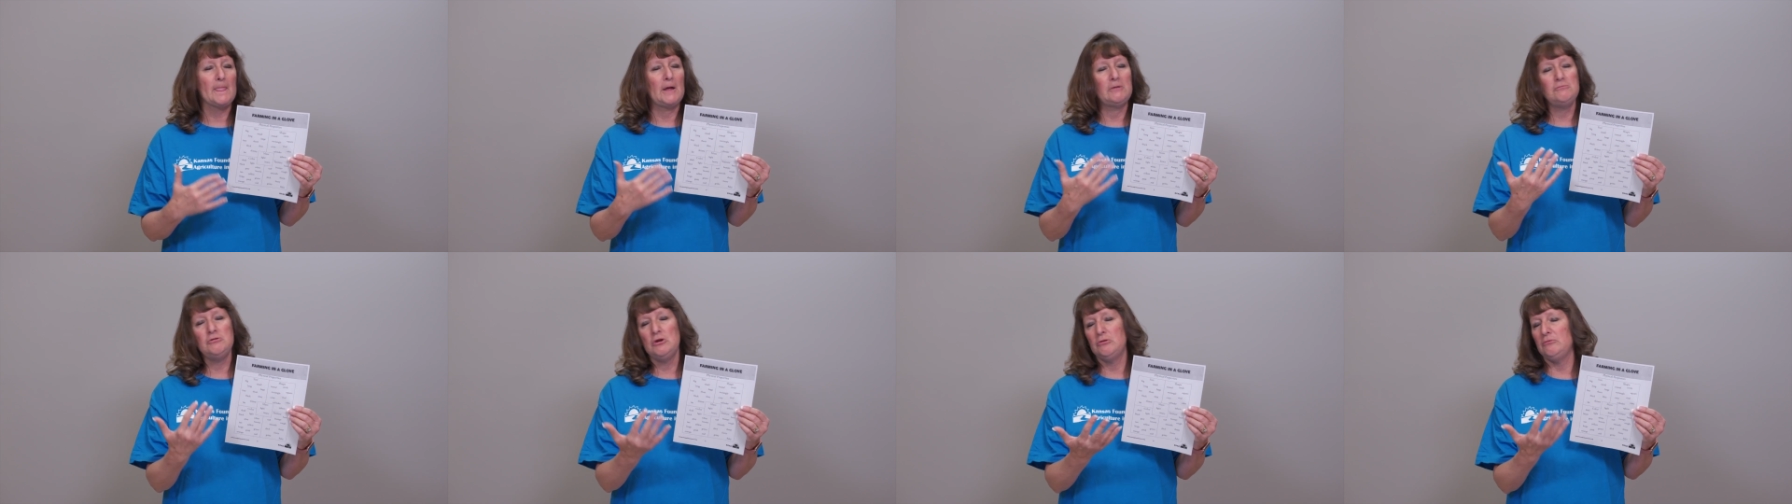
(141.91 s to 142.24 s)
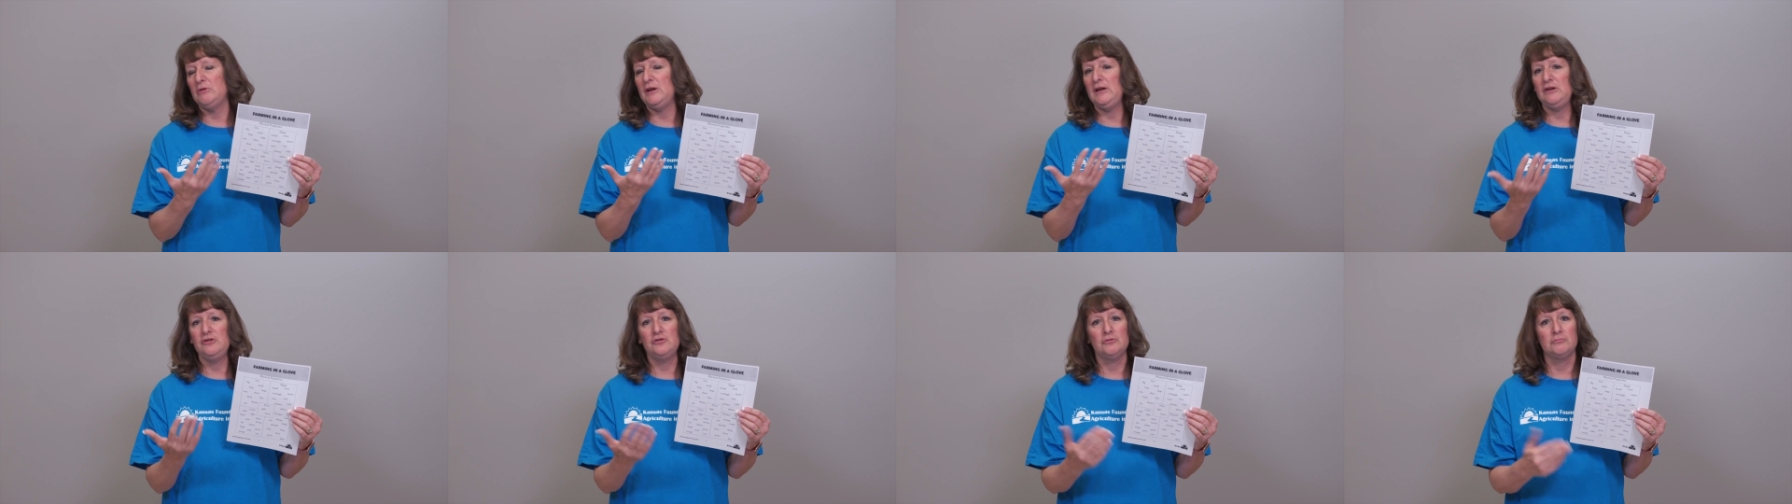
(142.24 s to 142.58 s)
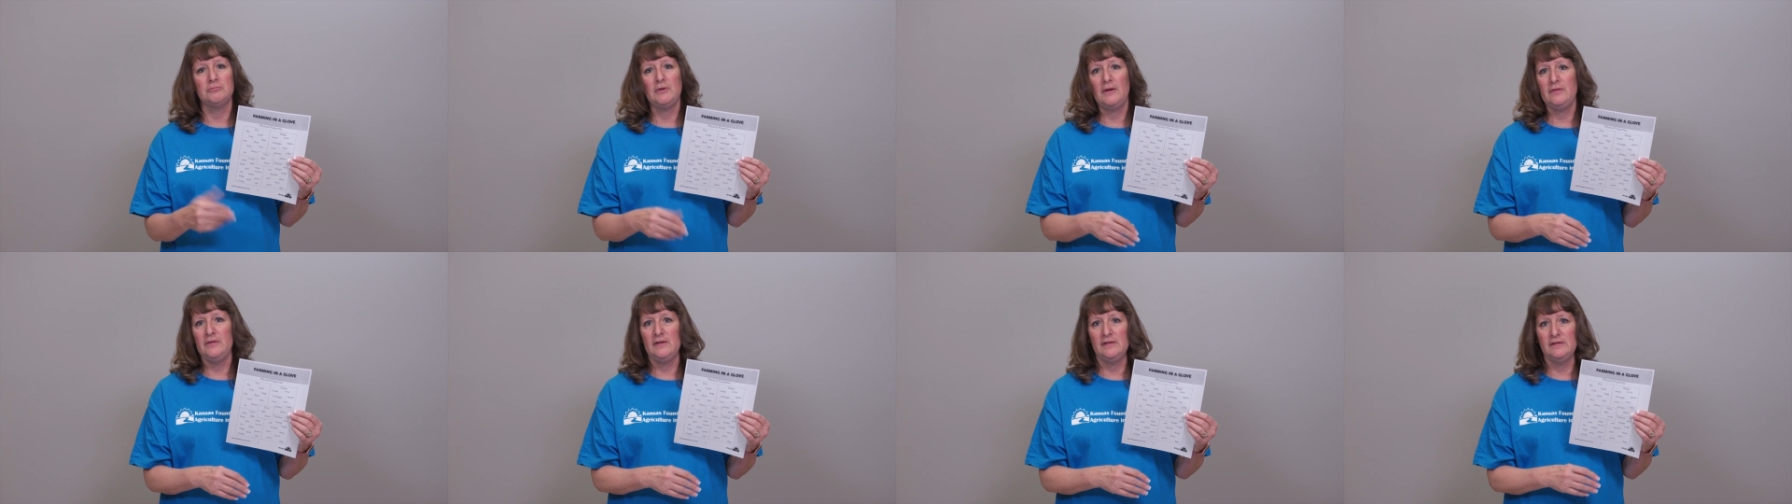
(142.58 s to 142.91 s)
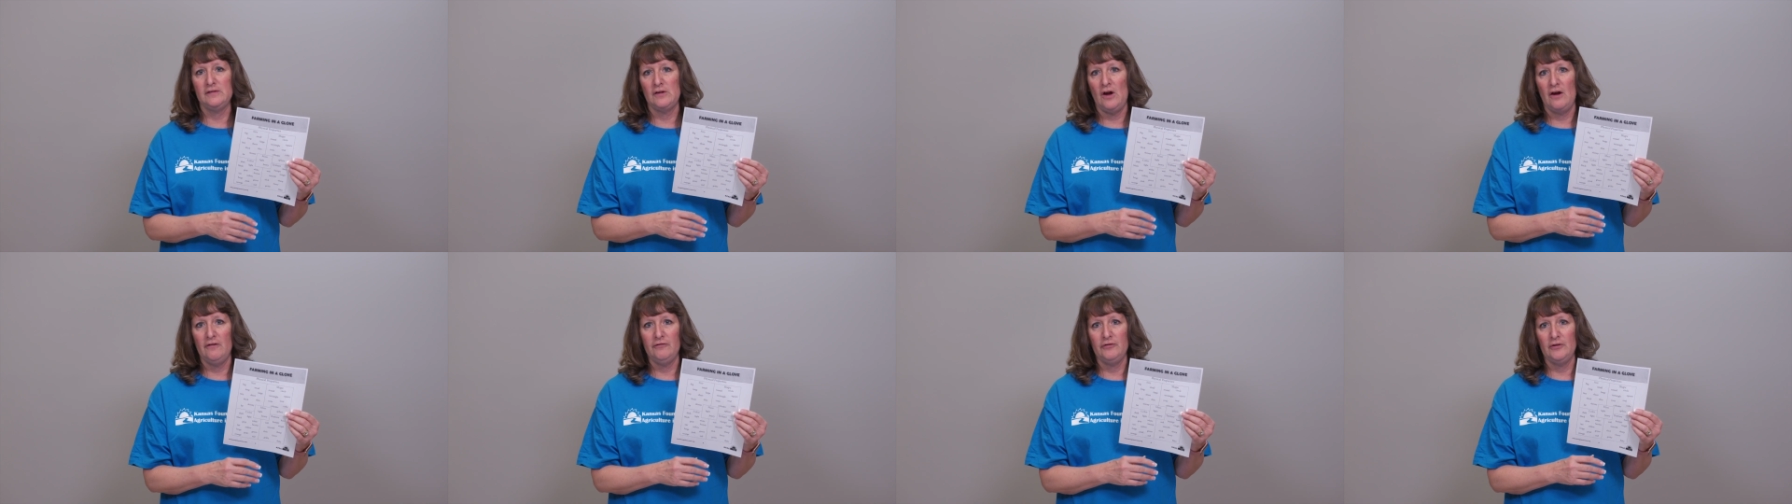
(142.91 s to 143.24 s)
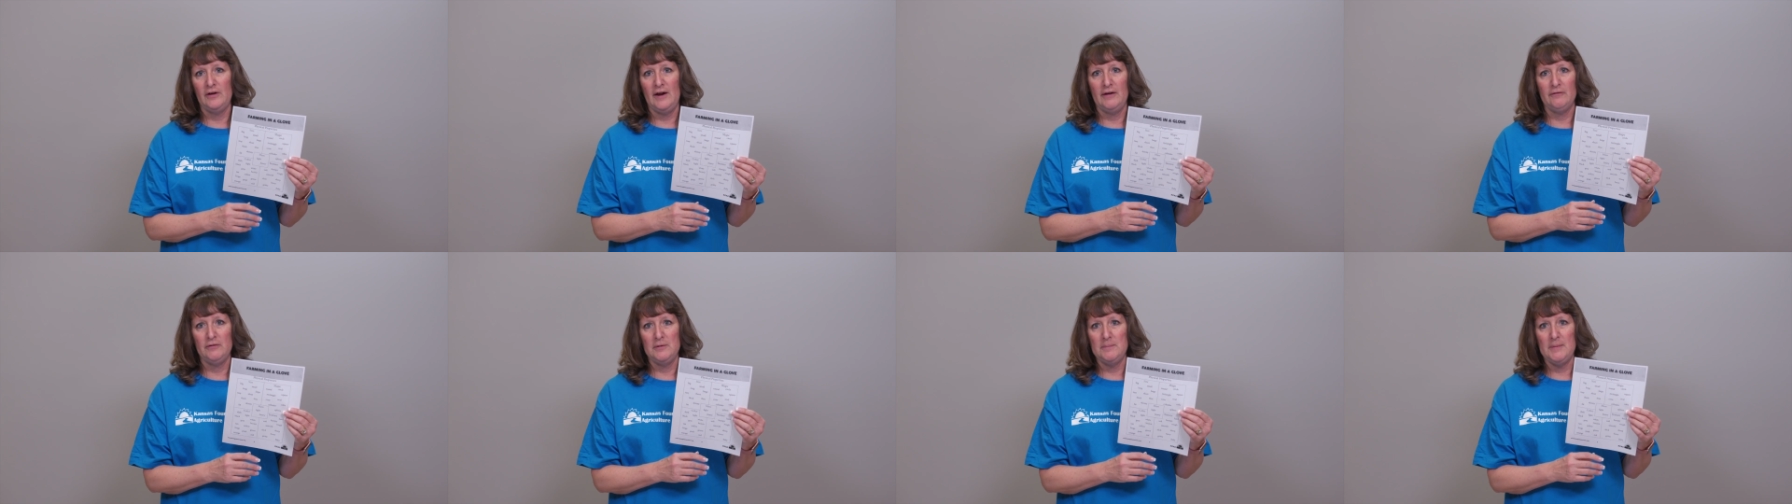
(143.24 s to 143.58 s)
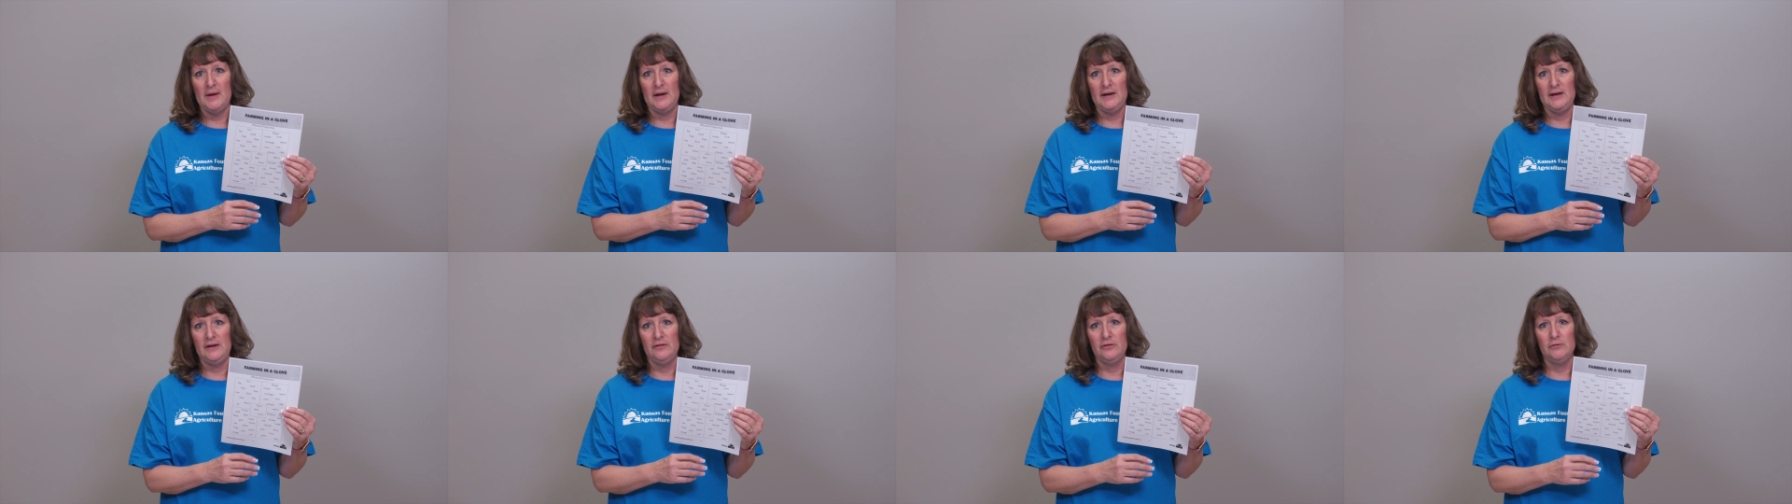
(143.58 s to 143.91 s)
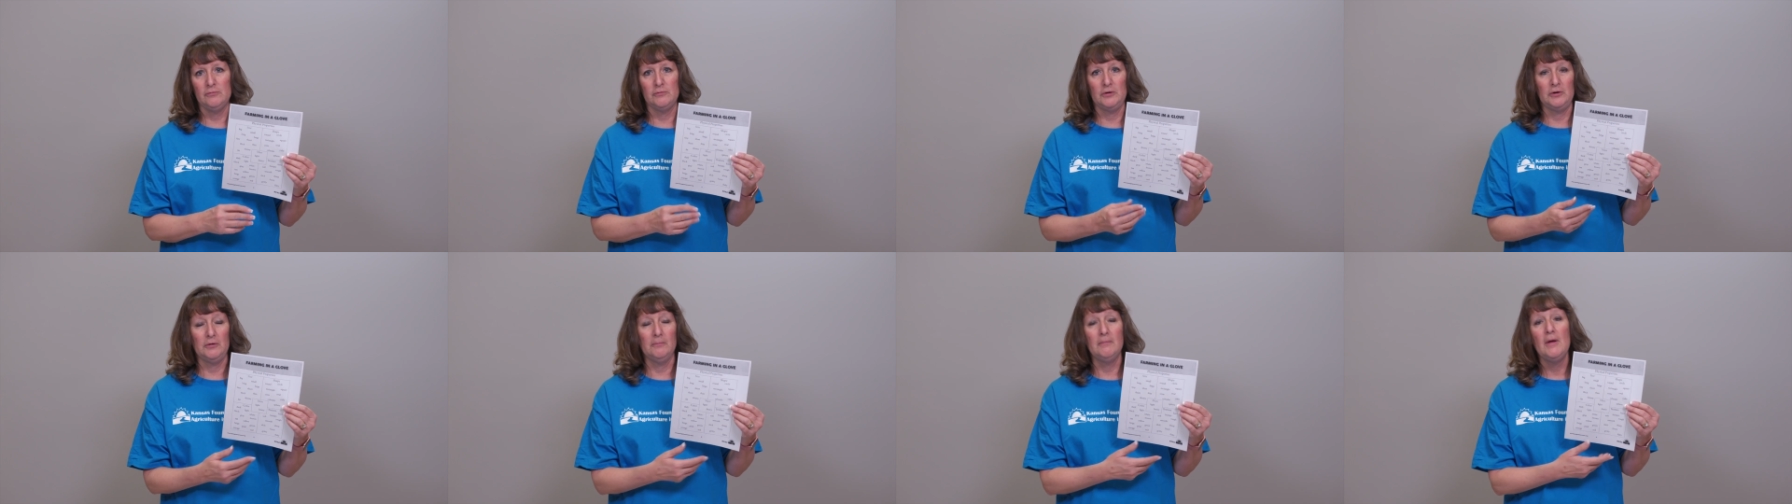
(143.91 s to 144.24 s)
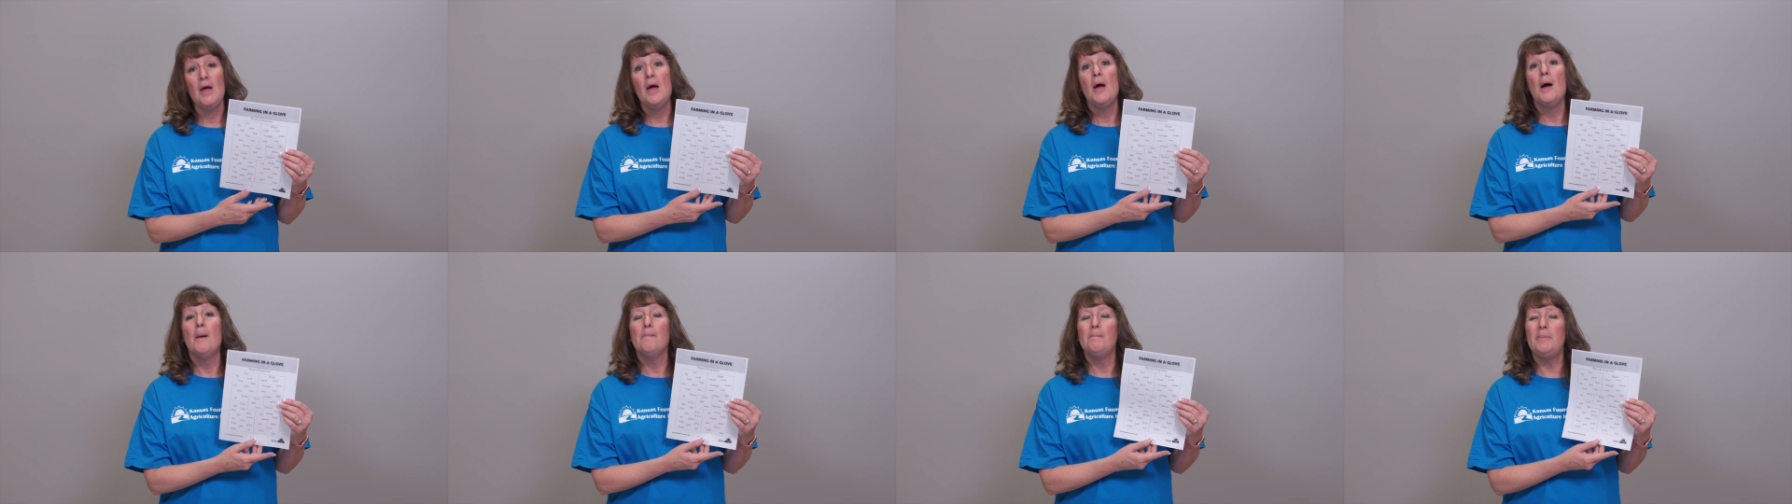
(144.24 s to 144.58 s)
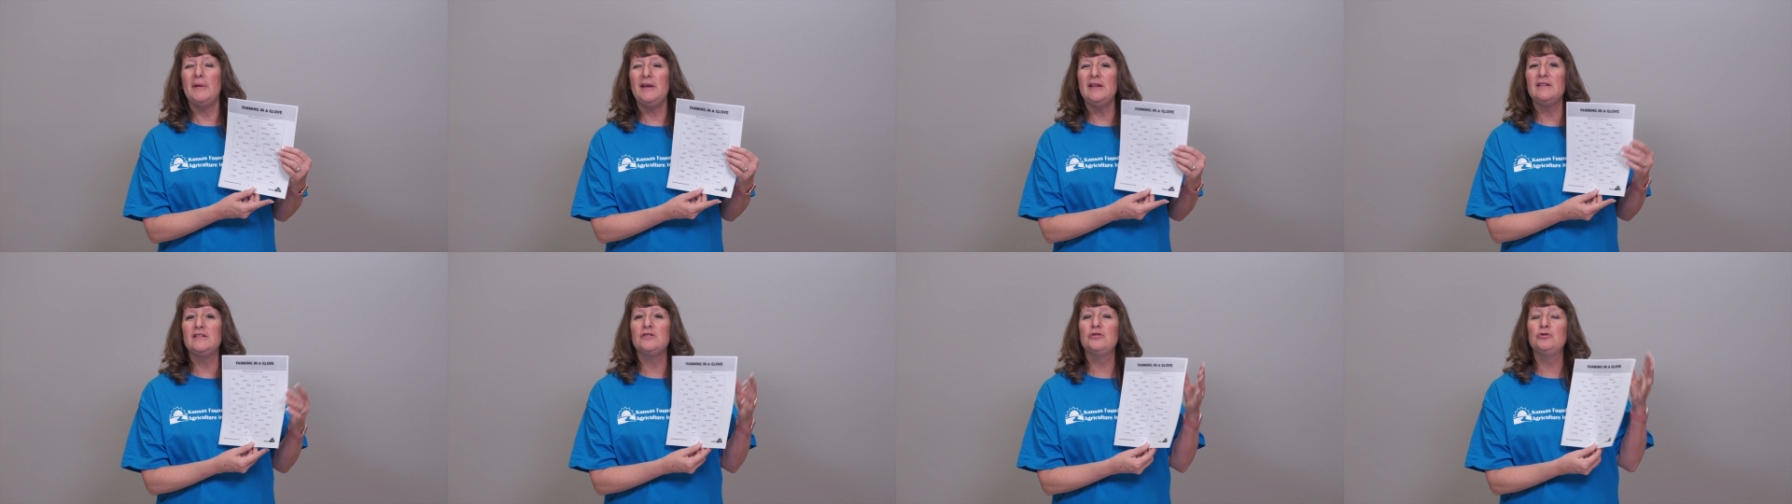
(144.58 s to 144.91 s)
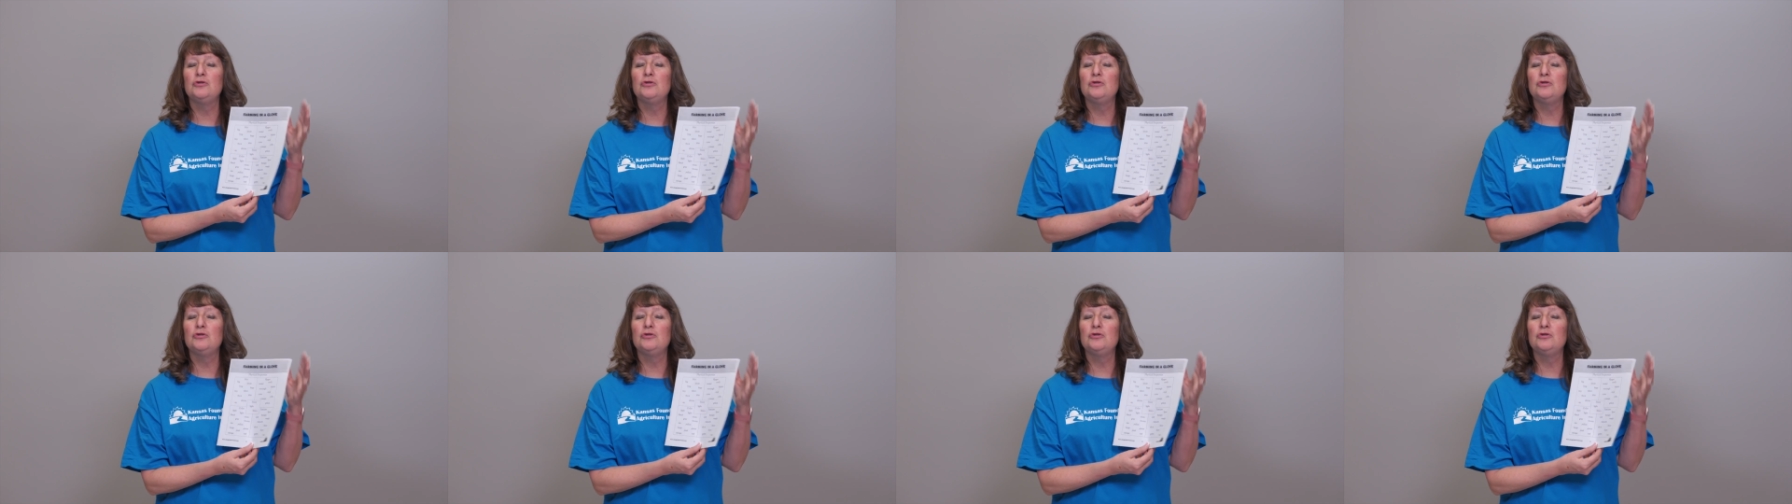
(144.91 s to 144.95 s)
No need to run this off for everybody in the room, but it's